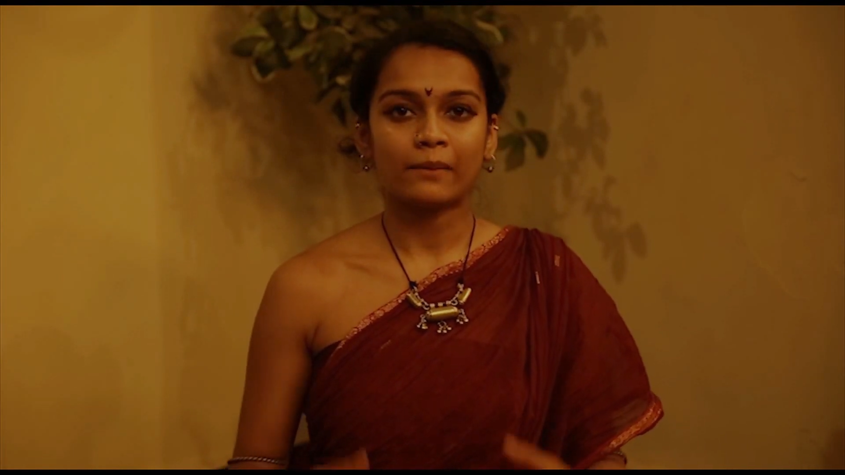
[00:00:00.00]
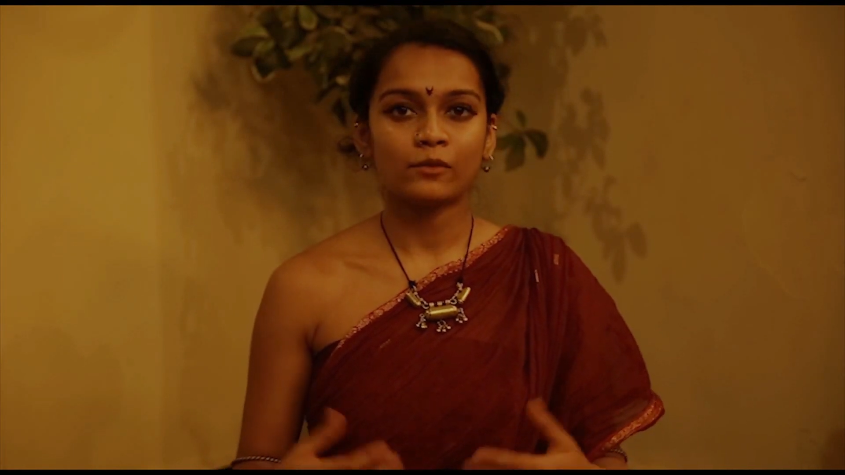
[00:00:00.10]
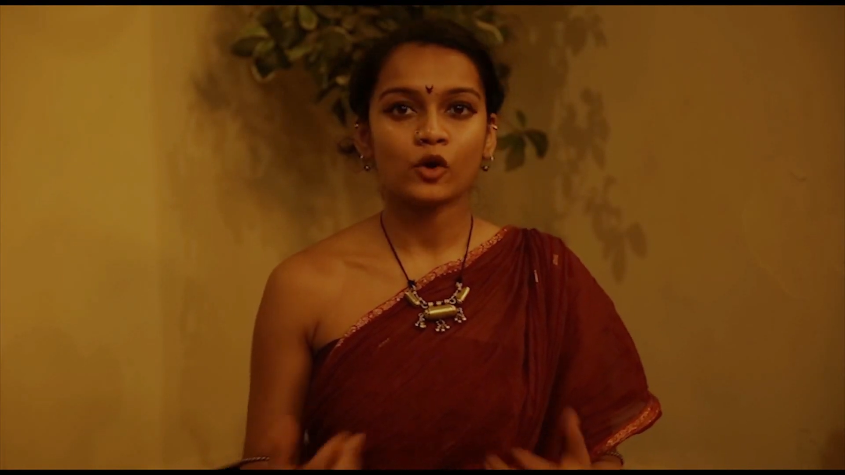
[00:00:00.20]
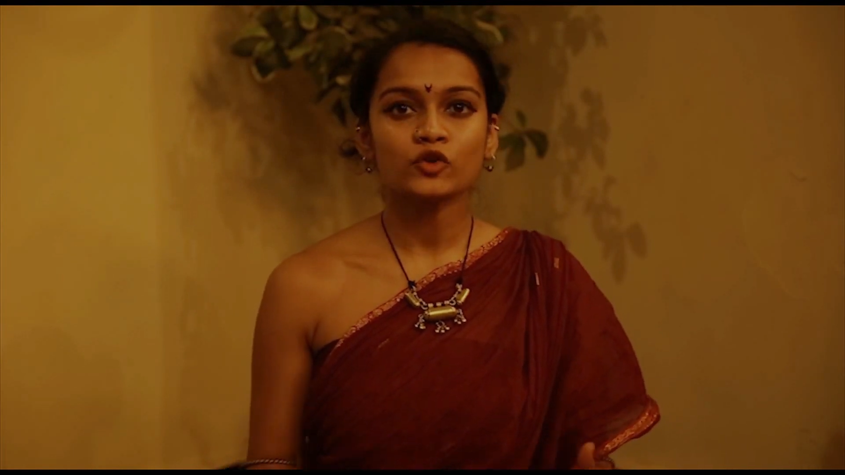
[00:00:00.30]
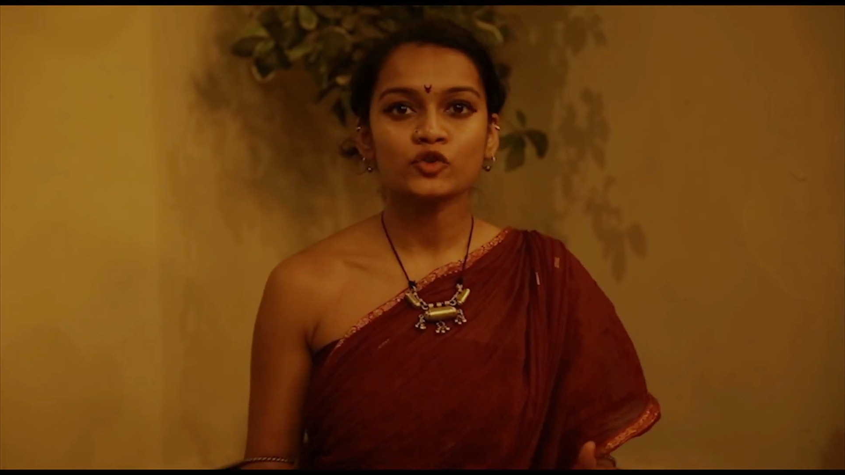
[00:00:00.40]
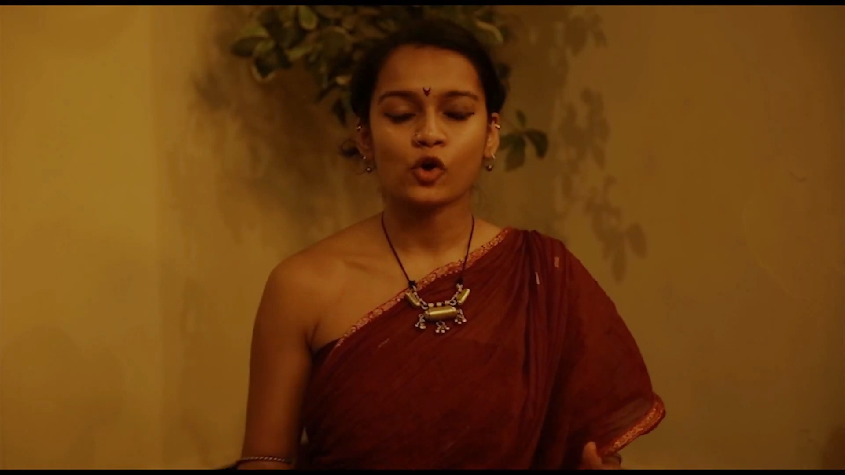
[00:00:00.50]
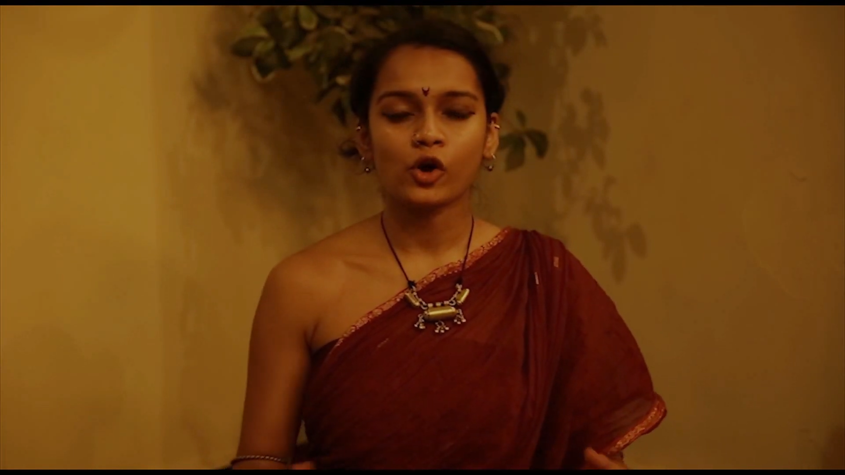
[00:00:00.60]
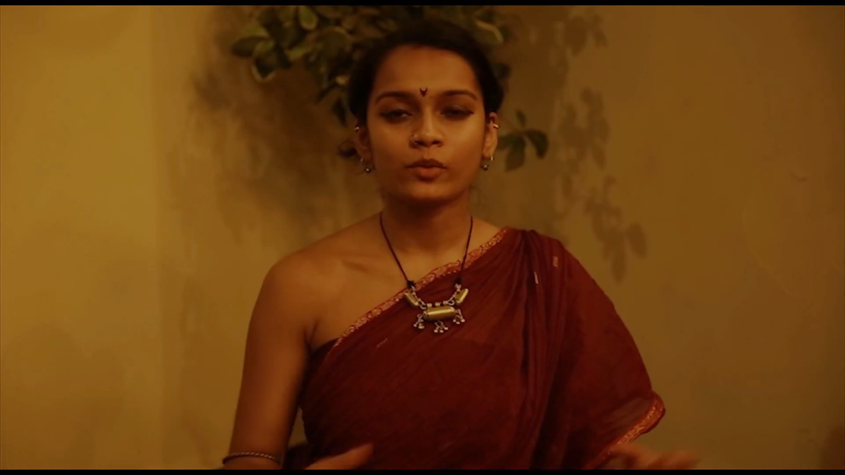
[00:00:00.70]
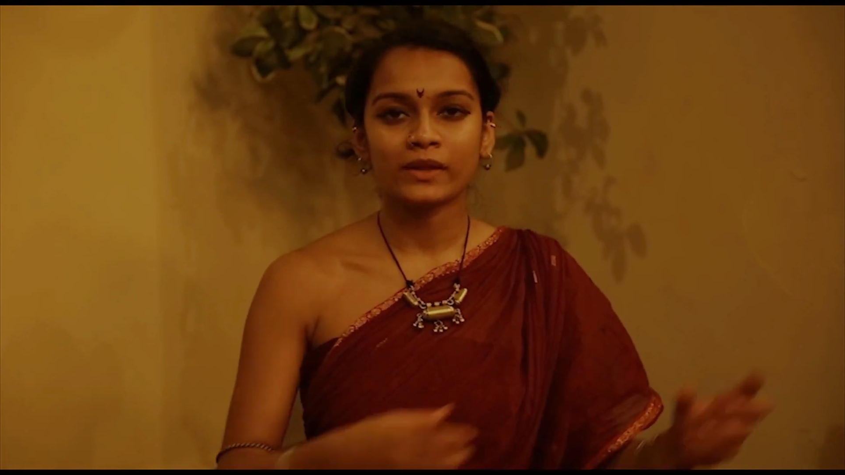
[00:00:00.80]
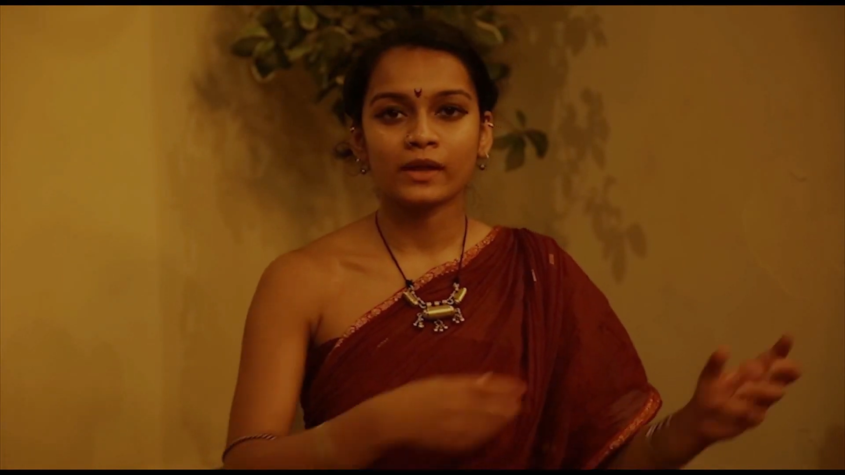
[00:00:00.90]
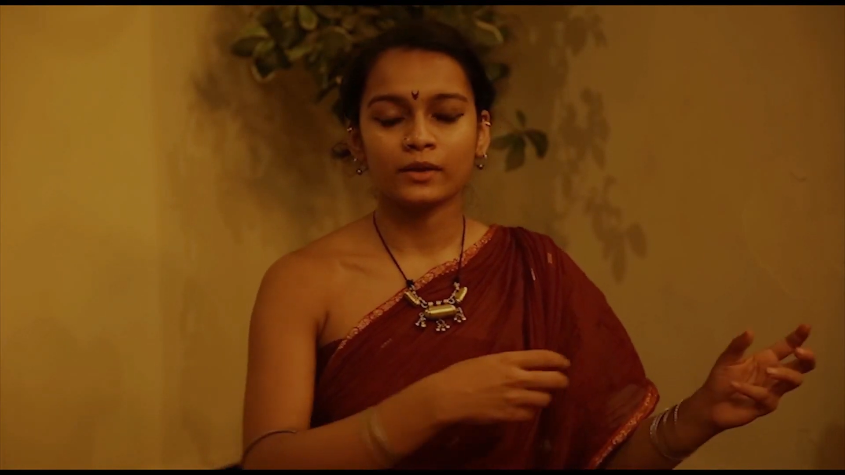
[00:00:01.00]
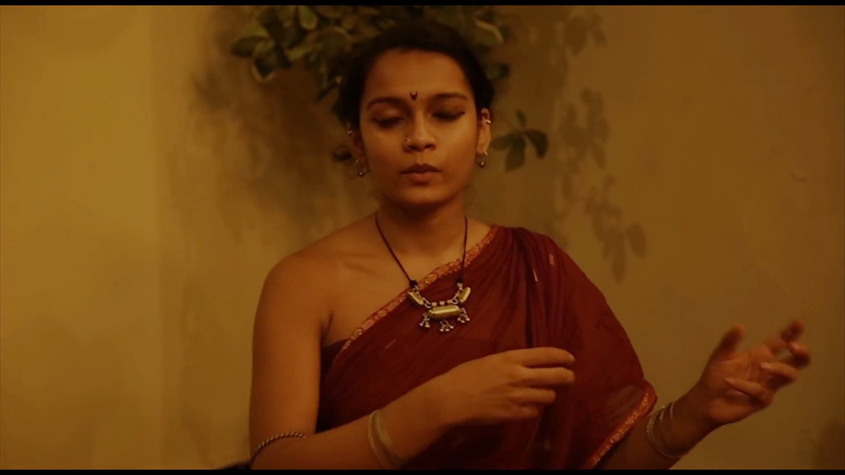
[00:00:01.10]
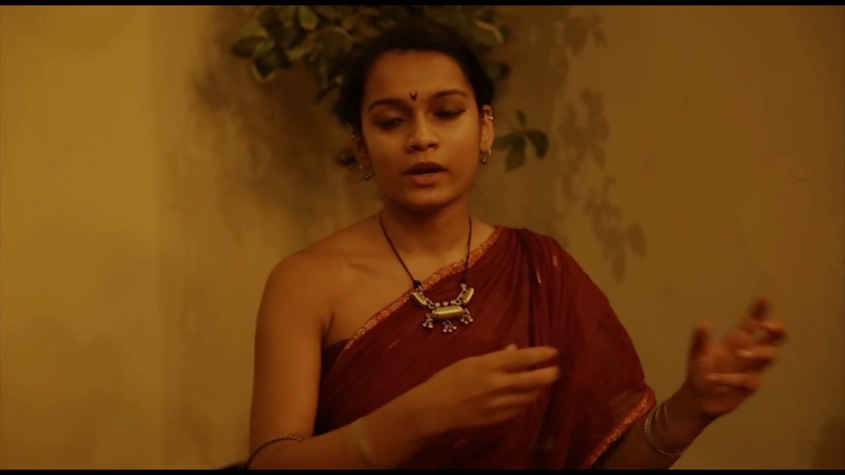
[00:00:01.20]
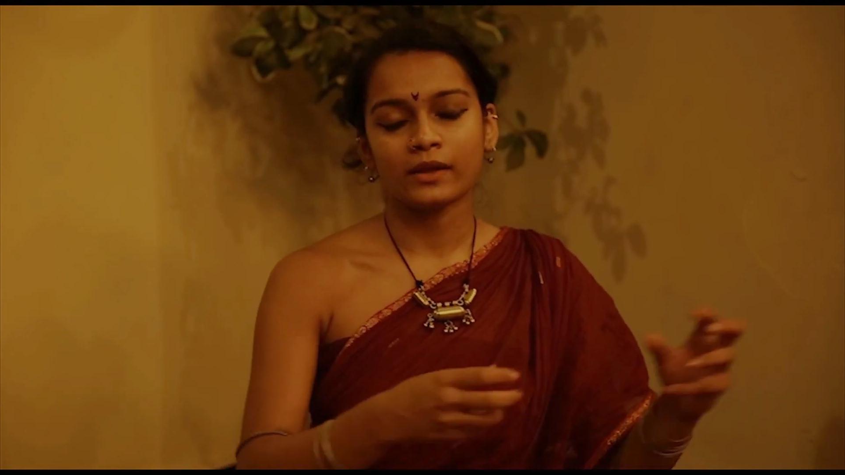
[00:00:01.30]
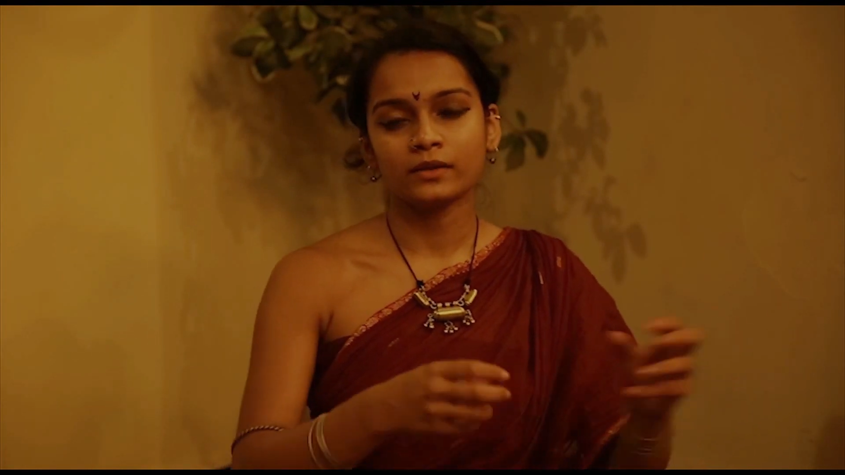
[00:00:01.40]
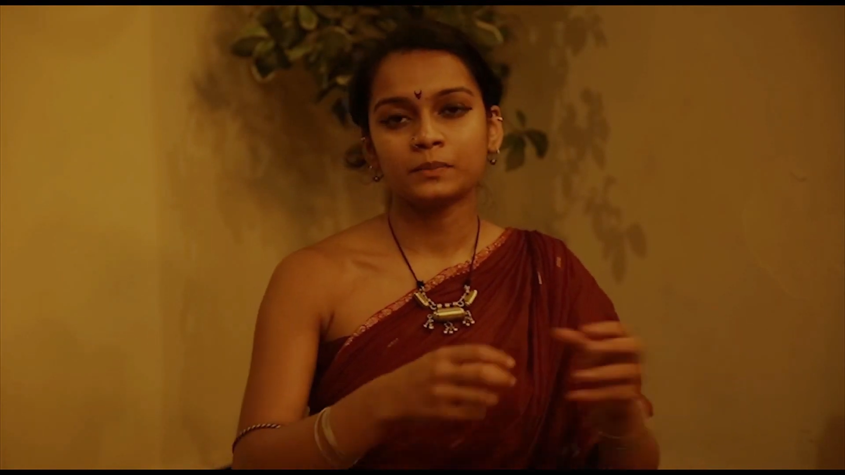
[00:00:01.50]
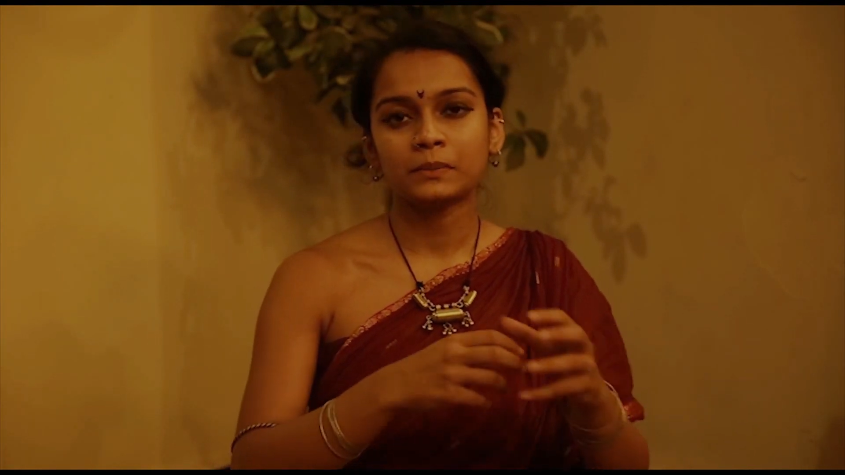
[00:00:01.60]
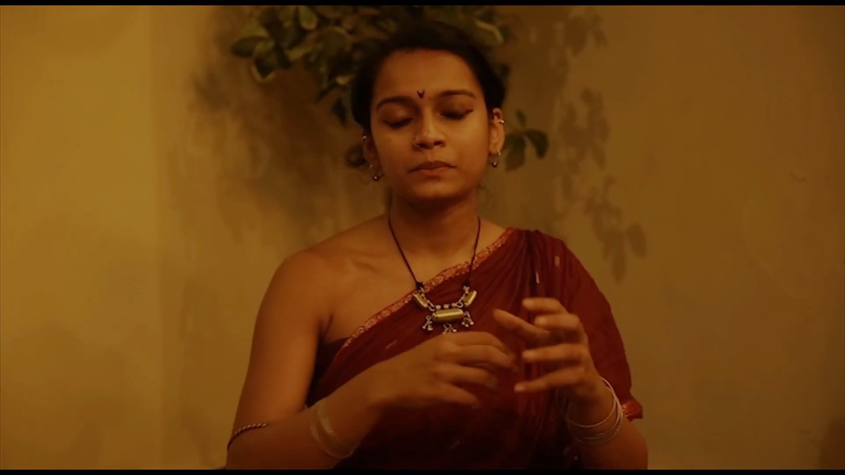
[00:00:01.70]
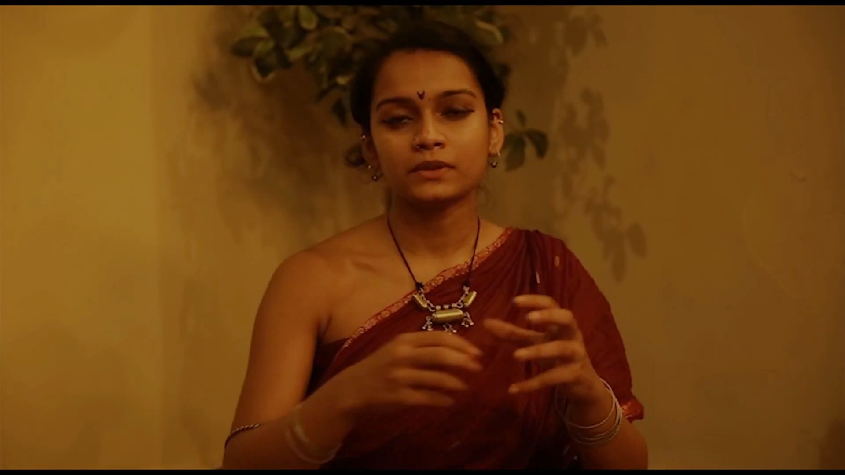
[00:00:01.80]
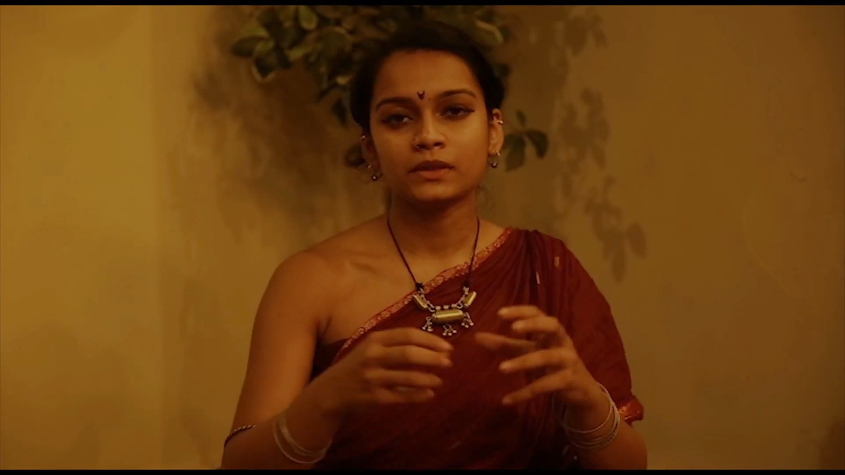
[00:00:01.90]
I'm not sure where, that, where
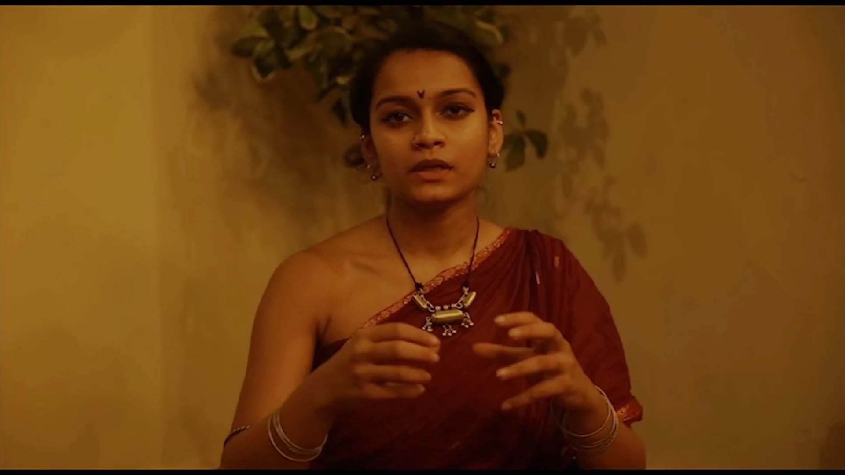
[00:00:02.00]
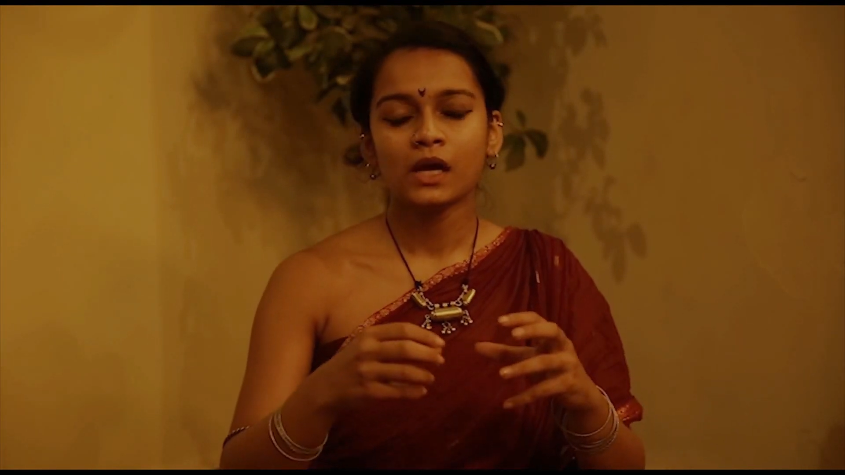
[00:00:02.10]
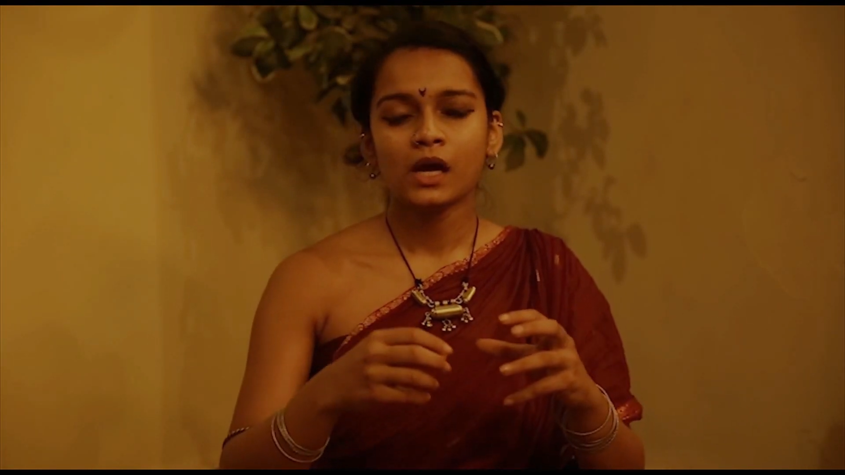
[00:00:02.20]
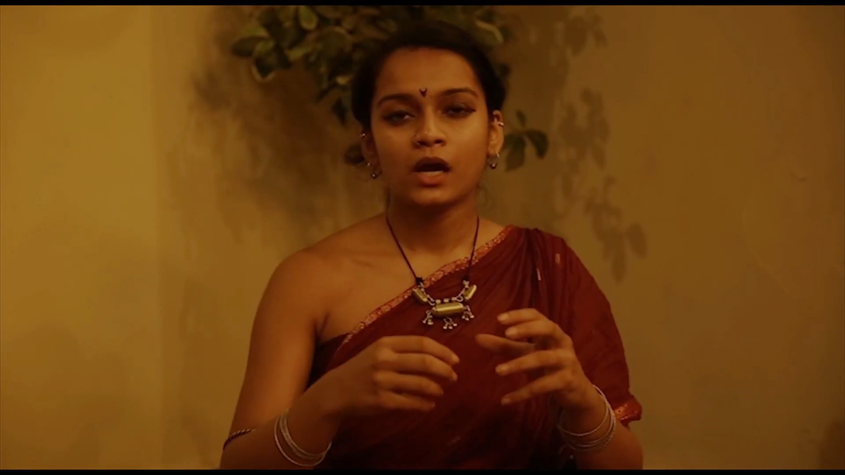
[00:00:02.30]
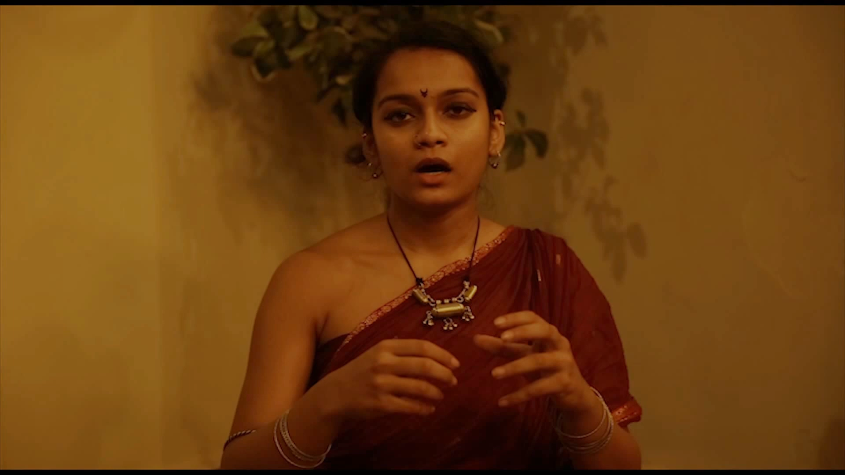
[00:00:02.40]
other people,